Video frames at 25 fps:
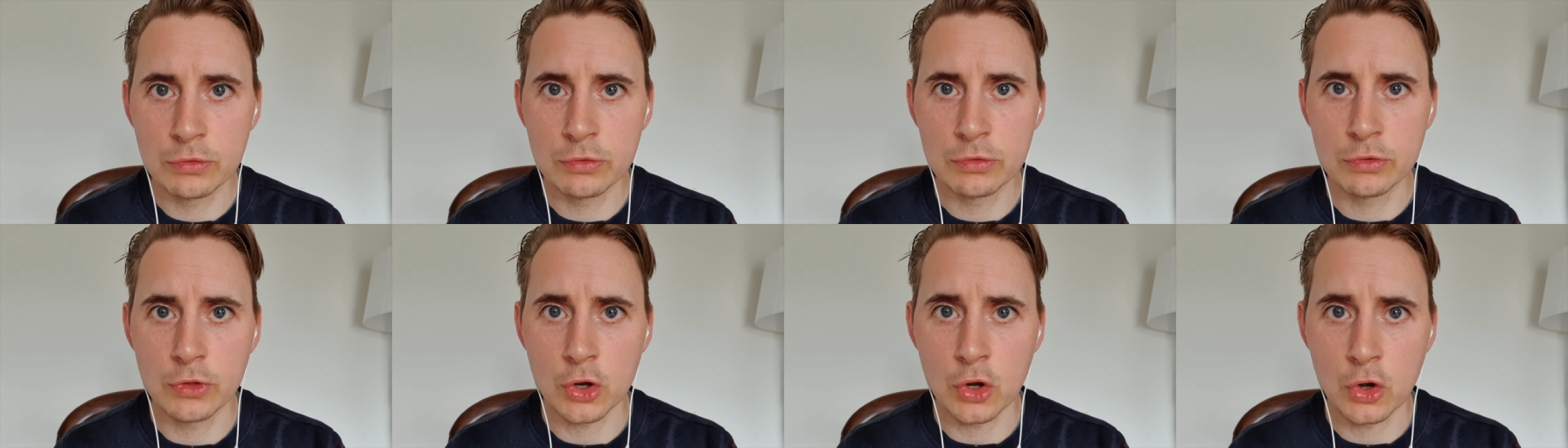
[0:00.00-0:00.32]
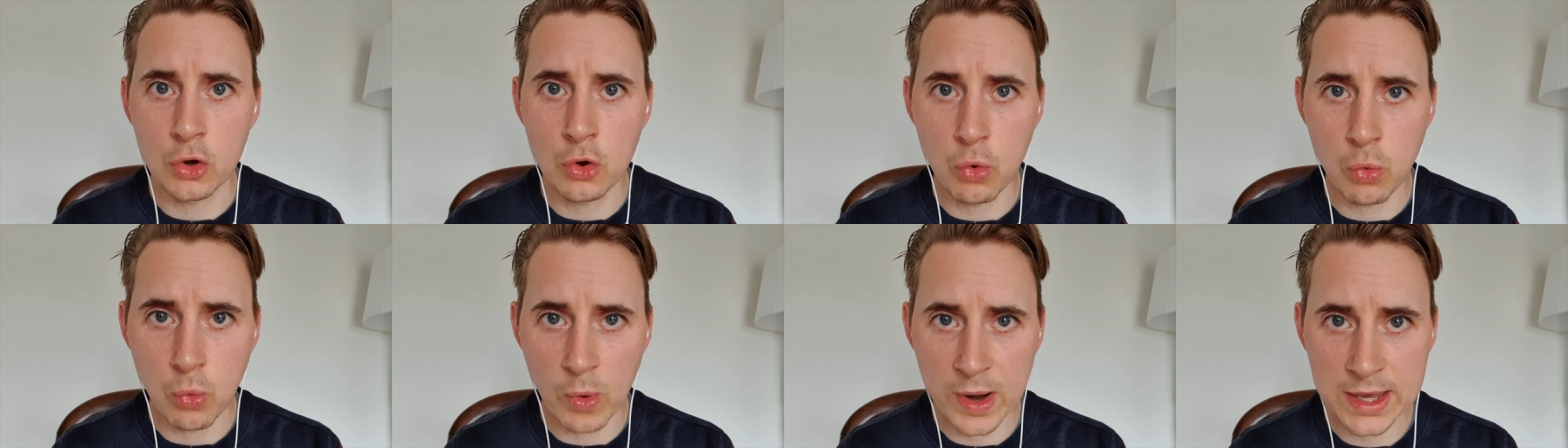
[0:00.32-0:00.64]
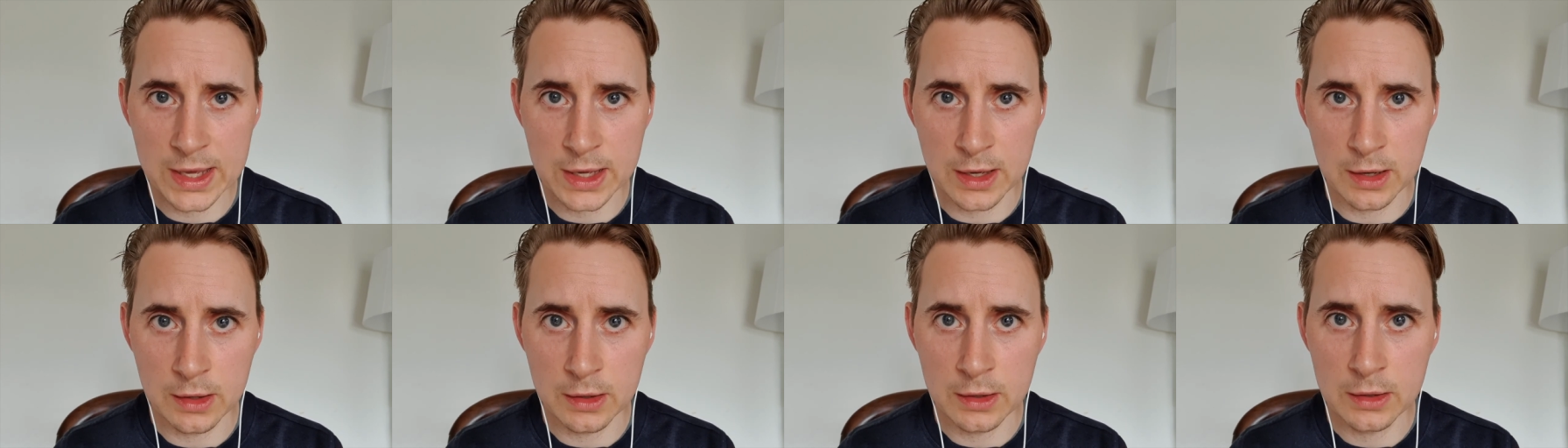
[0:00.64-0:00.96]
the
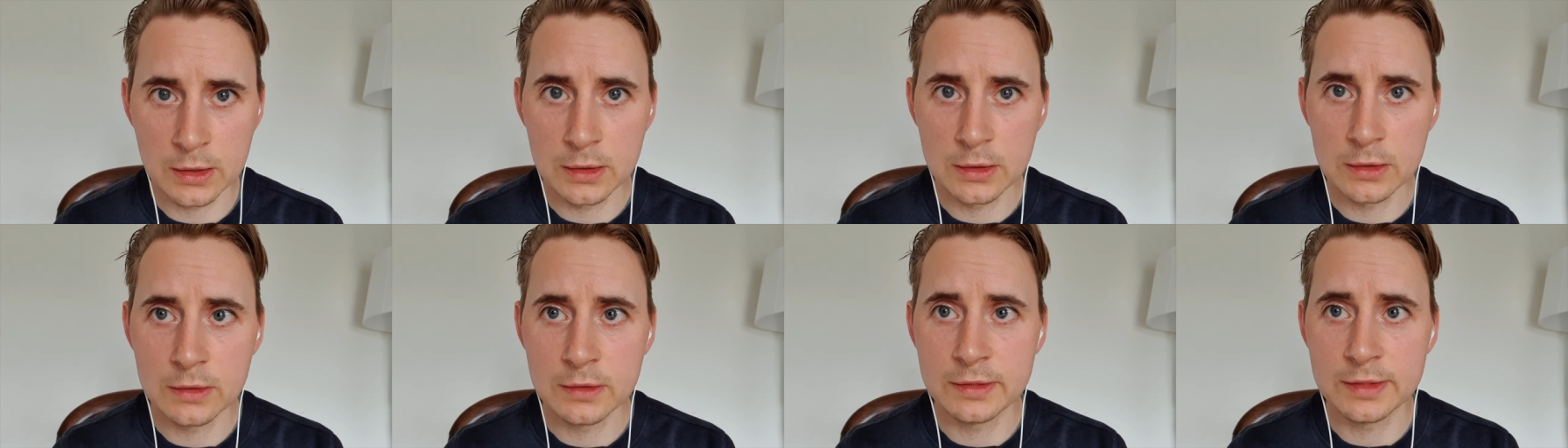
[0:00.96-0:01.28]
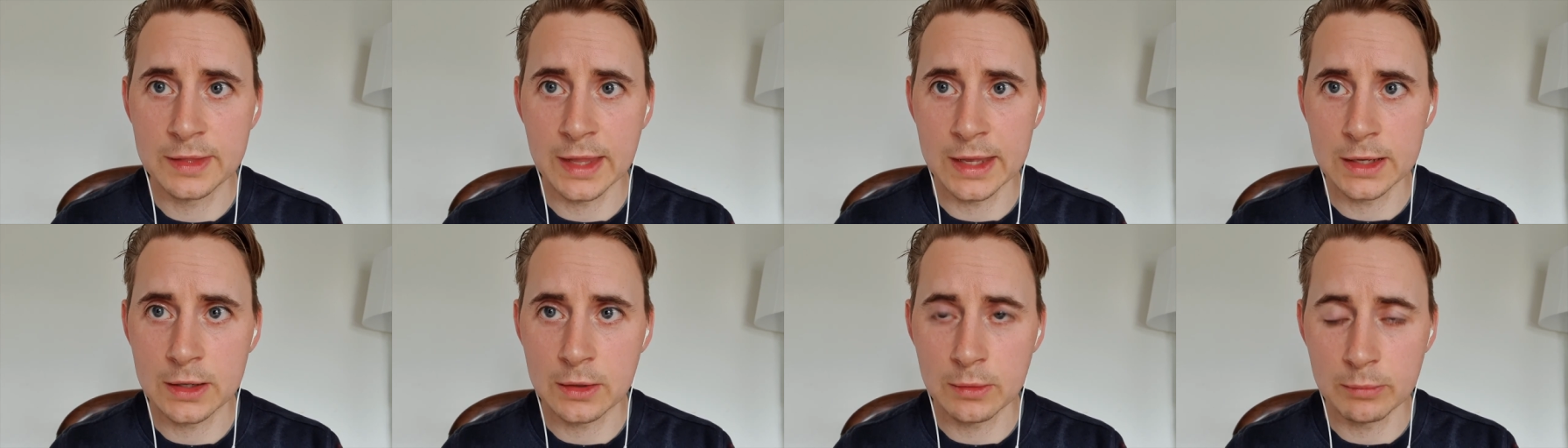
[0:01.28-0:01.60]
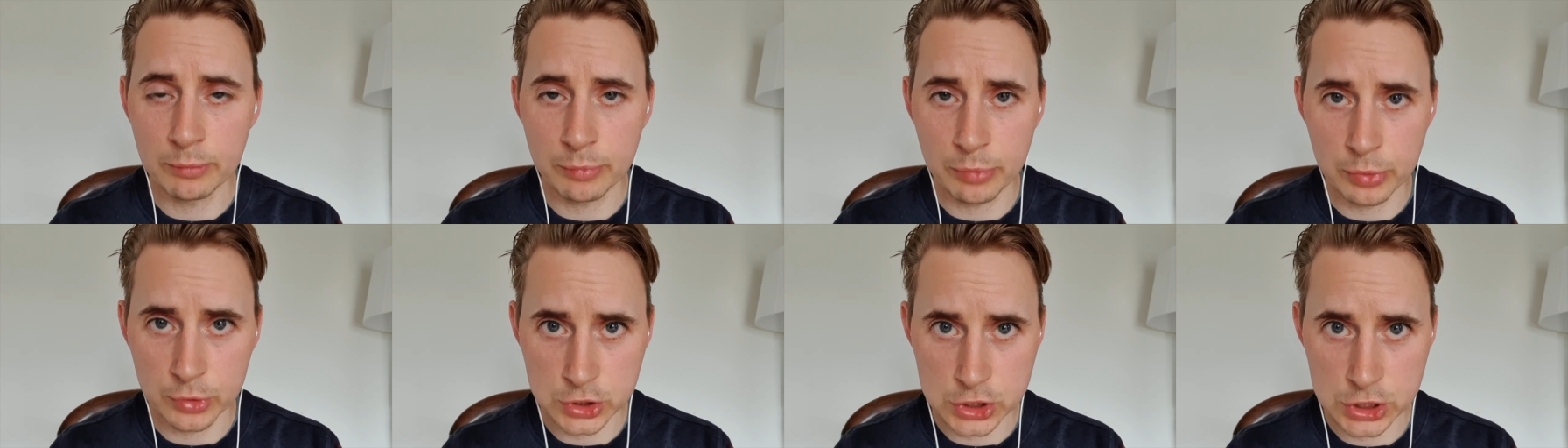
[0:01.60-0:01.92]
quicker they can
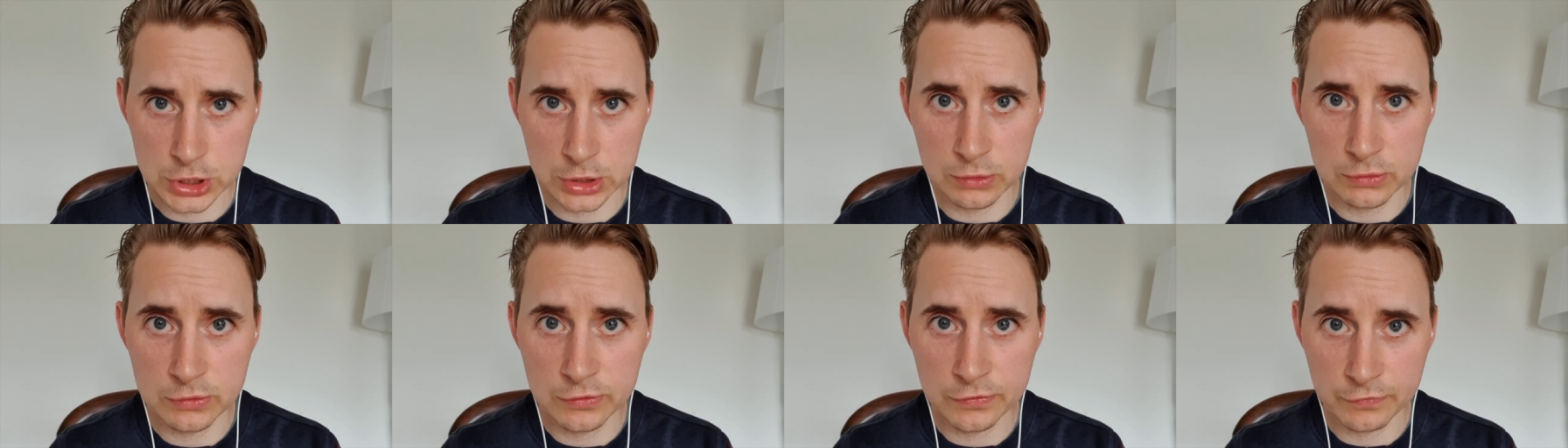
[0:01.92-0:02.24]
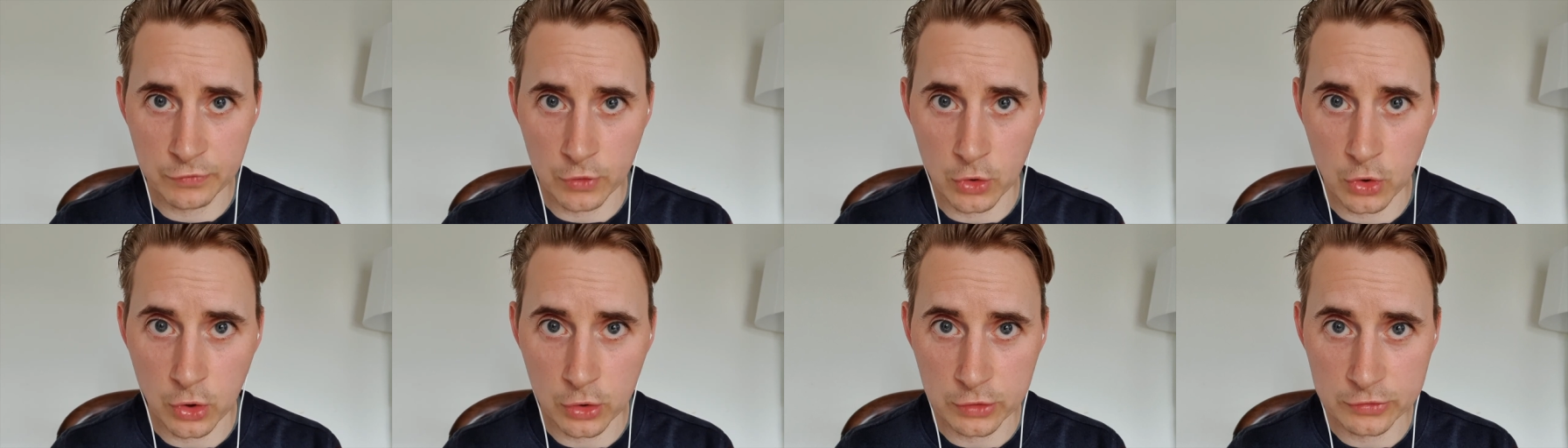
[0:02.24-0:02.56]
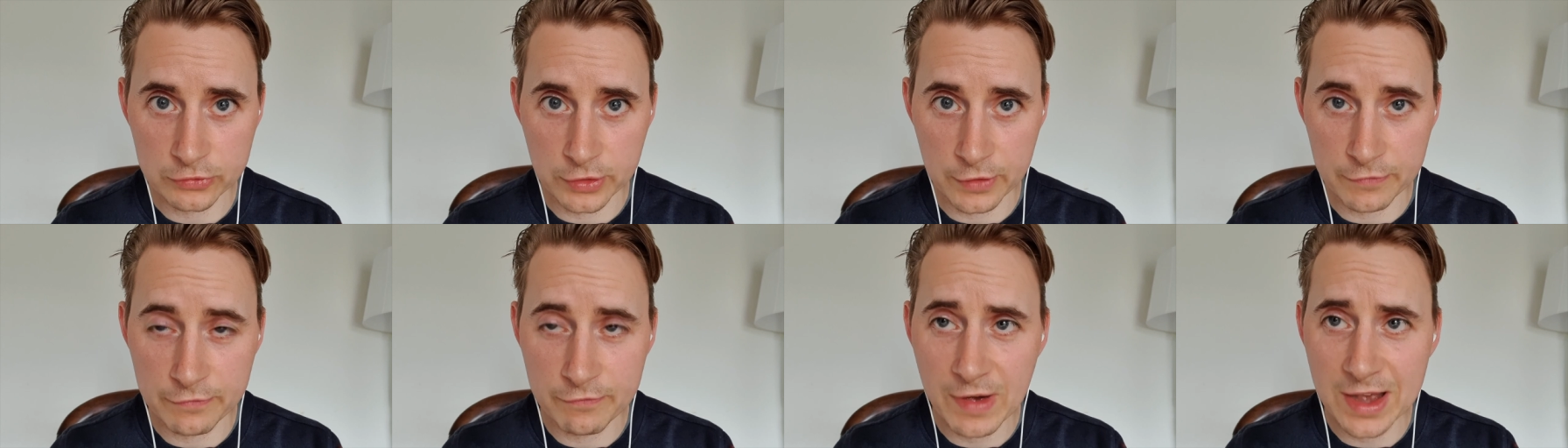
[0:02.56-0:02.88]
produce force
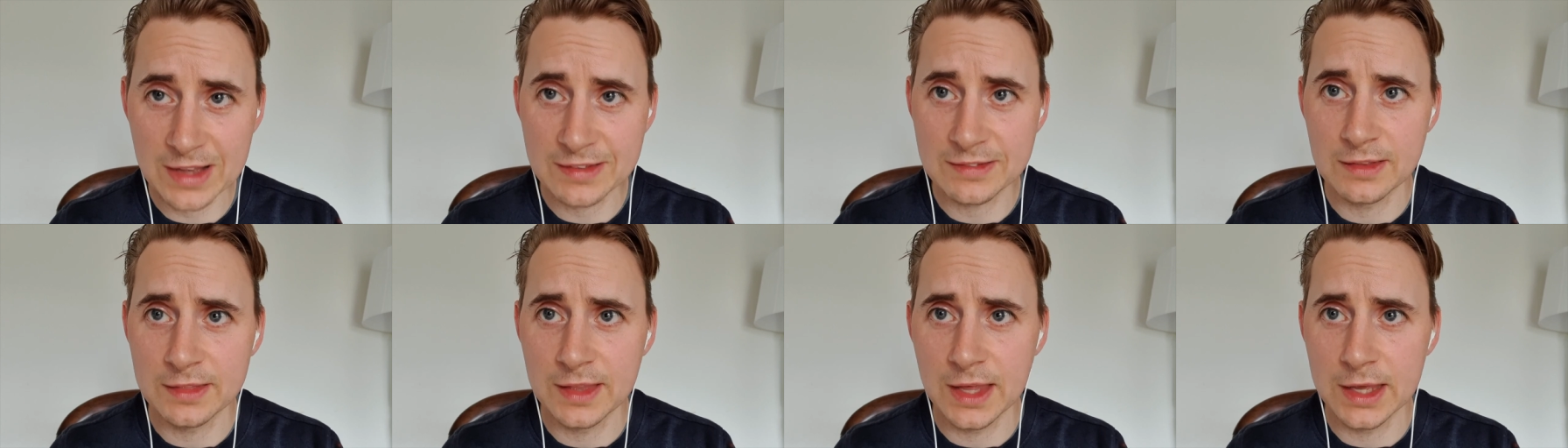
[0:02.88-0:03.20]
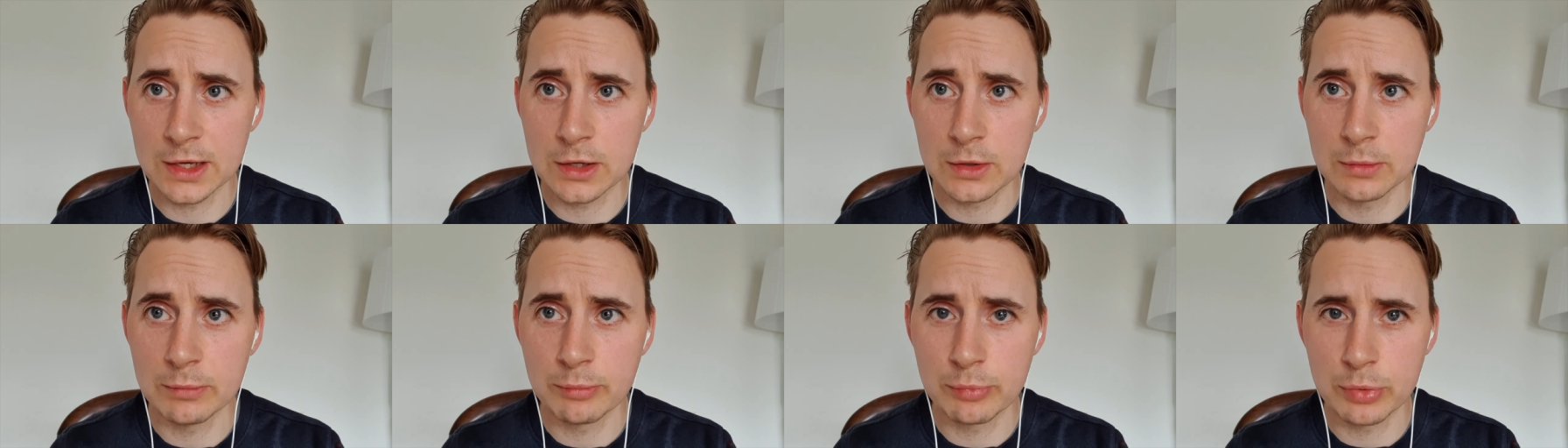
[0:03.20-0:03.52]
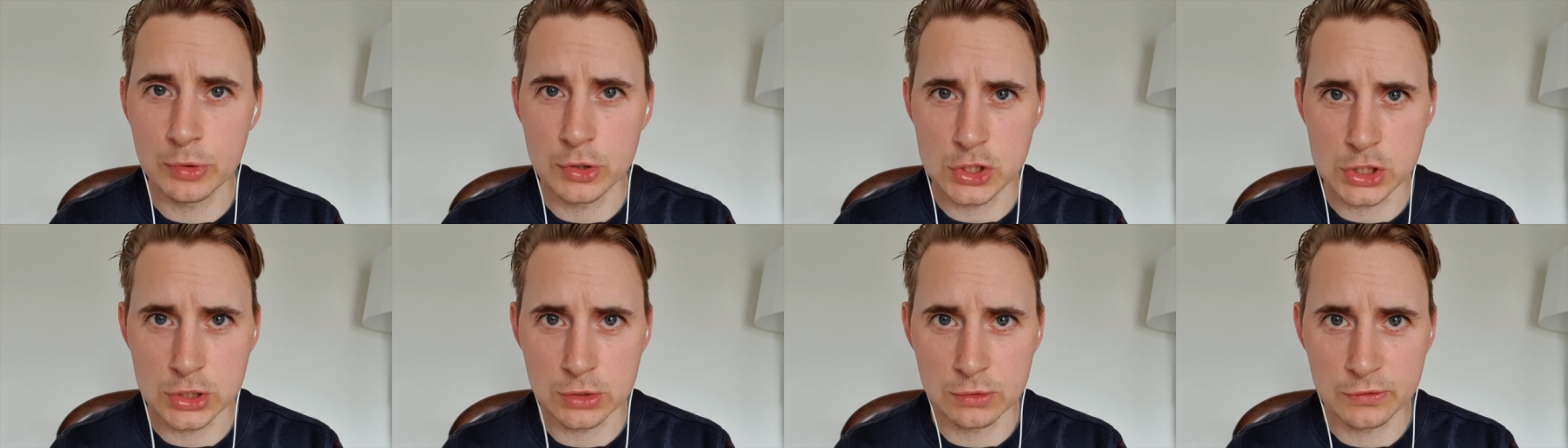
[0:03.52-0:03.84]
the faster they can
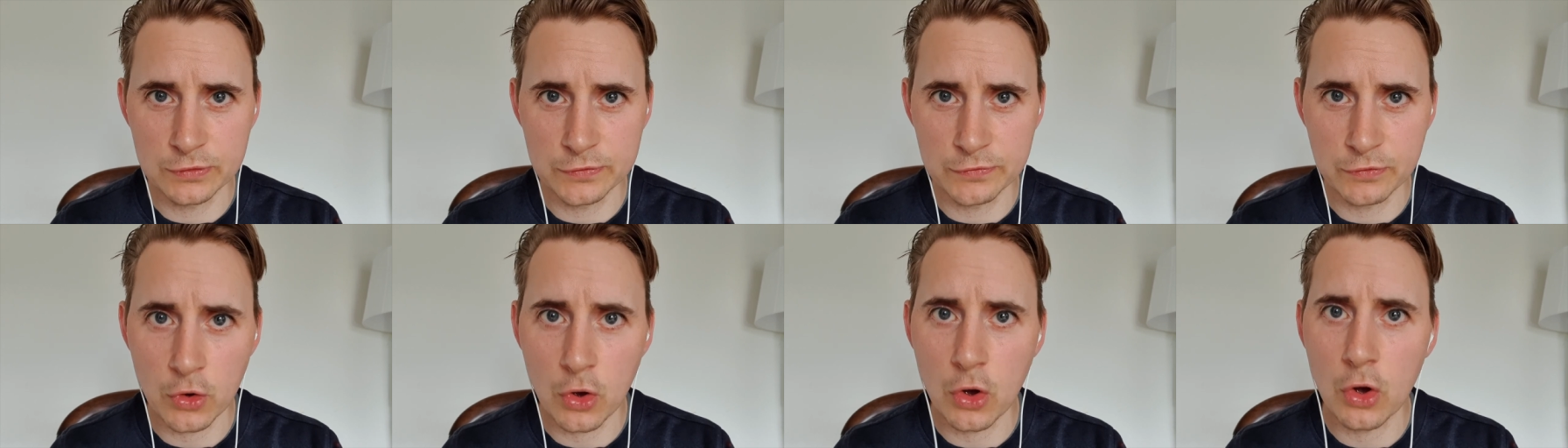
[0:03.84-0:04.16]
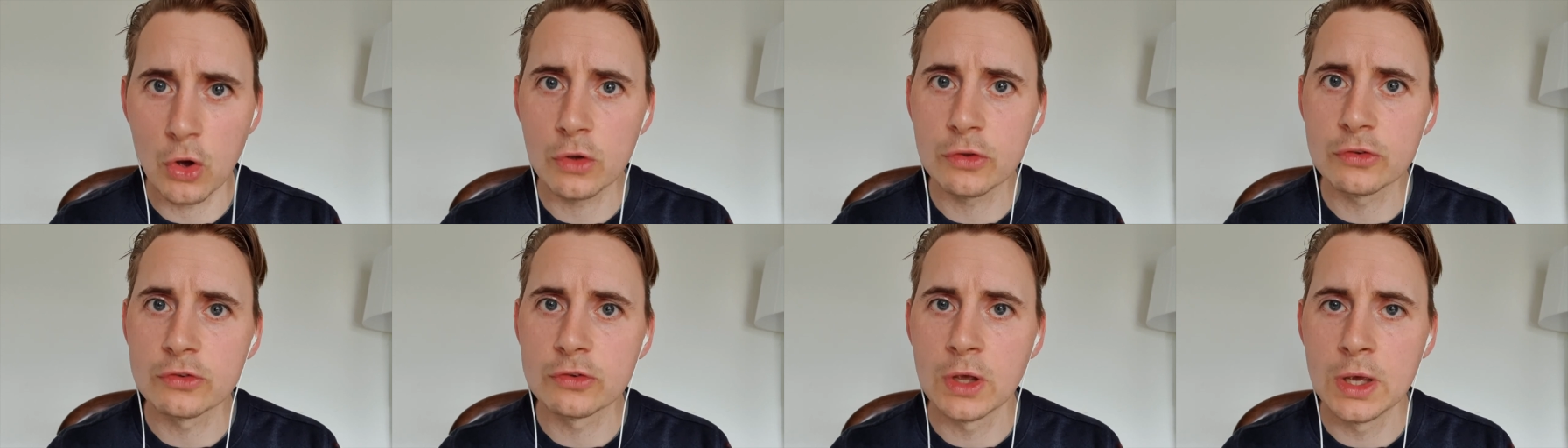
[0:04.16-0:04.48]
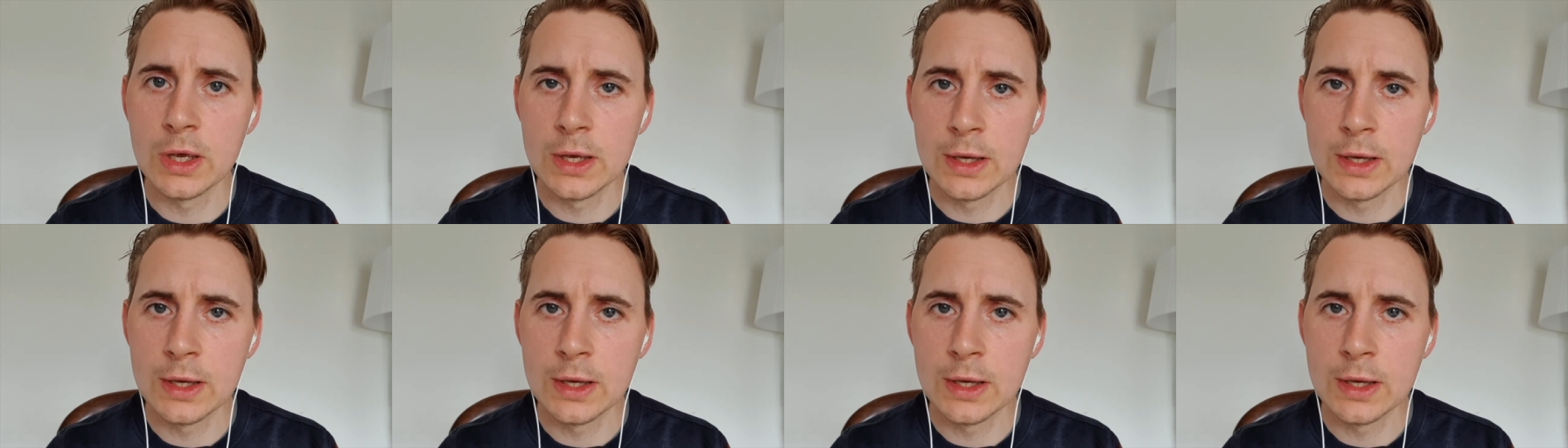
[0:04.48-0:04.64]
produce force